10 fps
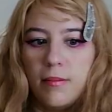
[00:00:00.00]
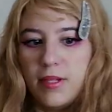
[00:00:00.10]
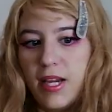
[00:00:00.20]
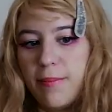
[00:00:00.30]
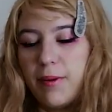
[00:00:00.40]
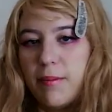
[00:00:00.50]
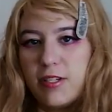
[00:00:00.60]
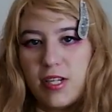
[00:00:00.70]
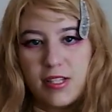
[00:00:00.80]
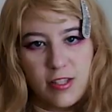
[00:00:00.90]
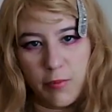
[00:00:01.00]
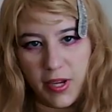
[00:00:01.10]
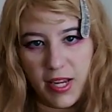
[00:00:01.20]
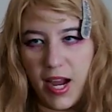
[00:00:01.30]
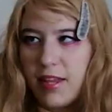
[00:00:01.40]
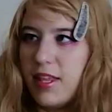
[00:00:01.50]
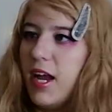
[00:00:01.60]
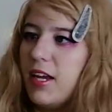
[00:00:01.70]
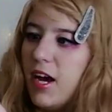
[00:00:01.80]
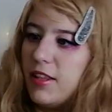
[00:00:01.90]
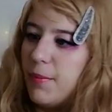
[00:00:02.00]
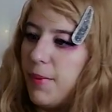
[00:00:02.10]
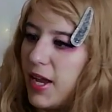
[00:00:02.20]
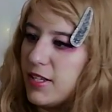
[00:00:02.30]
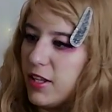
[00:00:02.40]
But yeah, pretty much that's the wig. I think I cut the bangs a